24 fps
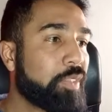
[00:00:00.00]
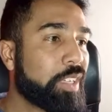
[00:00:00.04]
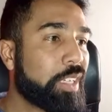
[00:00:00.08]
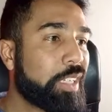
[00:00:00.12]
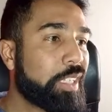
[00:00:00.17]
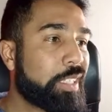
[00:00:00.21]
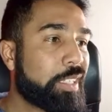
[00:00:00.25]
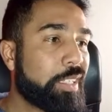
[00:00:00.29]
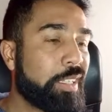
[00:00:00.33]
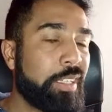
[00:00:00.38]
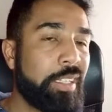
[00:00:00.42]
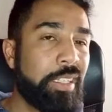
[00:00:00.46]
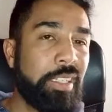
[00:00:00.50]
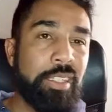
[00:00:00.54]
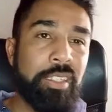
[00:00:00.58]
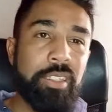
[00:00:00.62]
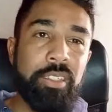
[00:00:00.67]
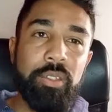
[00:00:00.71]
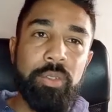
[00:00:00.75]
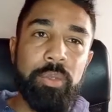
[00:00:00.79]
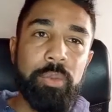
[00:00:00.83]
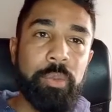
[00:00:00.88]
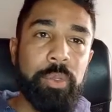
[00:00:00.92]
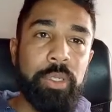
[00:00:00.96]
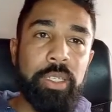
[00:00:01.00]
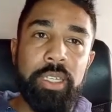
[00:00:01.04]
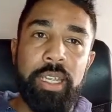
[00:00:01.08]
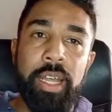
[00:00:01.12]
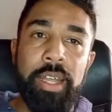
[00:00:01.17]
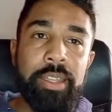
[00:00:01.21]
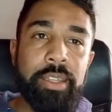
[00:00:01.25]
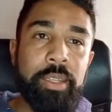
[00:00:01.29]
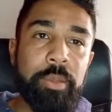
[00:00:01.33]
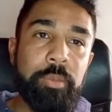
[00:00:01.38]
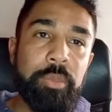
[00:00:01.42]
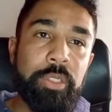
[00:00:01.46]
It's Leeds. We
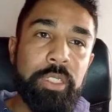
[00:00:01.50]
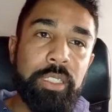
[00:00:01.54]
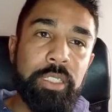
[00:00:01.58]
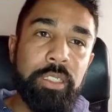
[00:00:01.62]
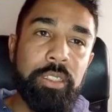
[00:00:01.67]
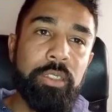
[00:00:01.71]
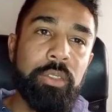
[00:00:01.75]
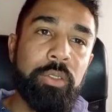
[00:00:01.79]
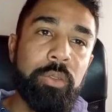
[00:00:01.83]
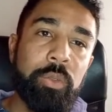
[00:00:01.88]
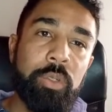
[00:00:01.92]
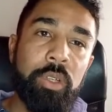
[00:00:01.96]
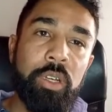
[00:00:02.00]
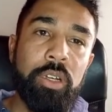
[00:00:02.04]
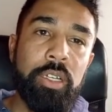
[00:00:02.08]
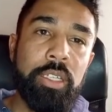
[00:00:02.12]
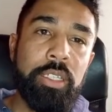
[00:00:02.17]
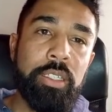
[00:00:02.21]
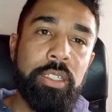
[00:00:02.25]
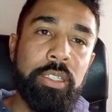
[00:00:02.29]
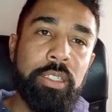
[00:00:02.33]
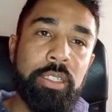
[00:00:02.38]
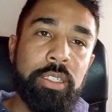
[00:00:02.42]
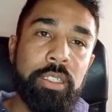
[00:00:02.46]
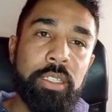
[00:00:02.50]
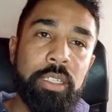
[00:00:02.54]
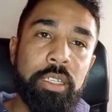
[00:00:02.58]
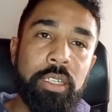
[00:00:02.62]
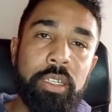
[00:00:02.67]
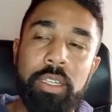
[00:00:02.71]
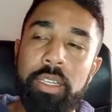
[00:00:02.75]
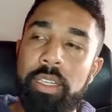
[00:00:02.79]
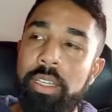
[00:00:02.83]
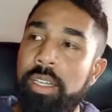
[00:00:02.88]
done them 6-2 last season.